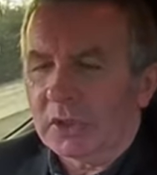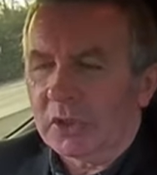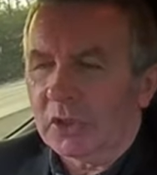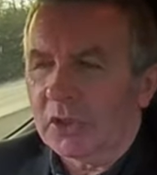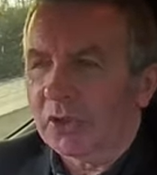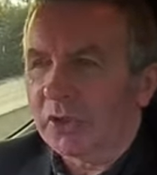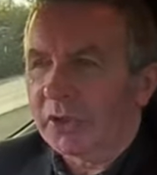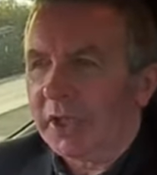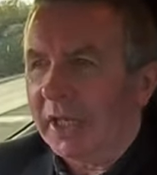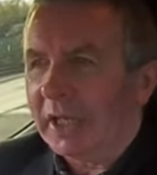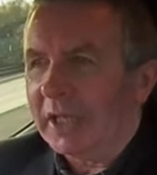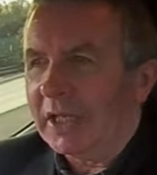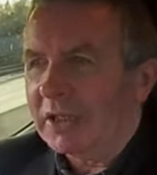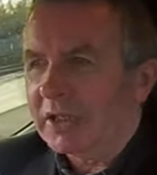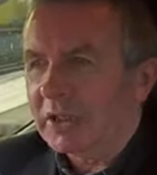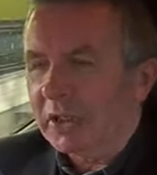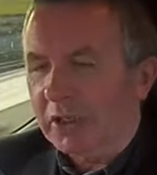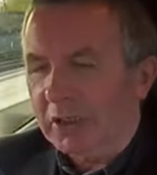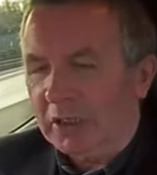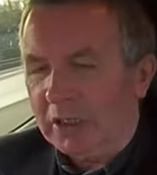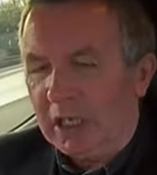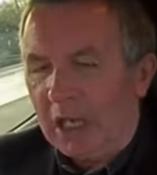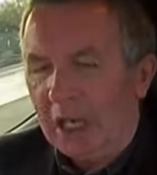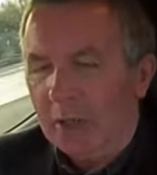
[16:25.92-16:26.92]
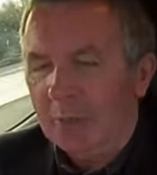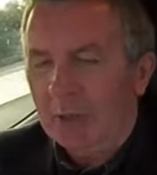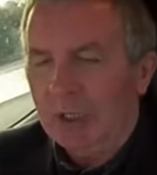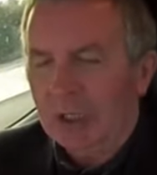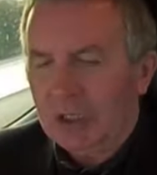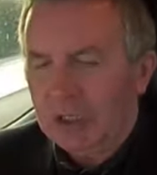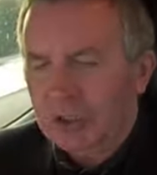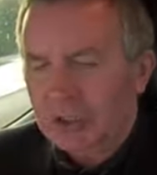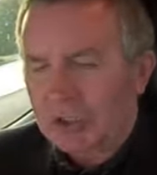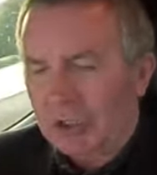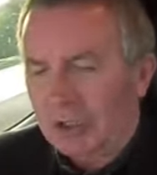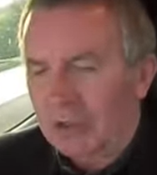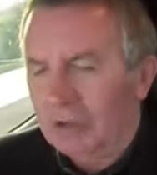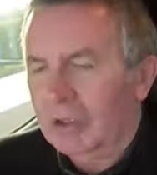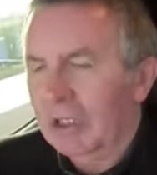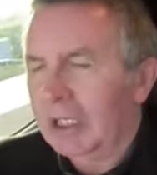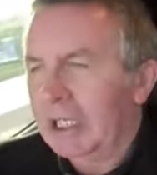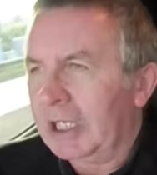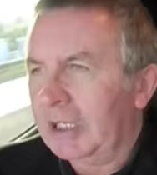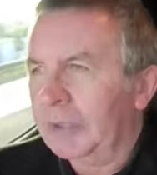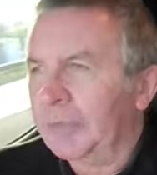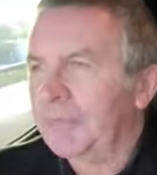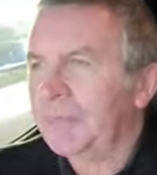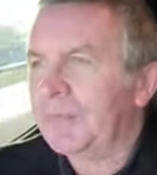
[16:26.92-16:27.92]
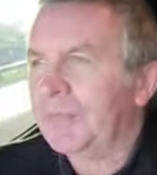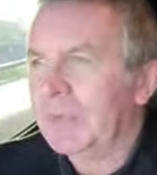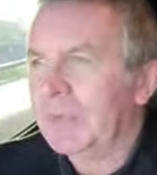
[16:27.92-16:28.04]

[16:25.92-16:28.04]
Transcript: Good heated climate control there.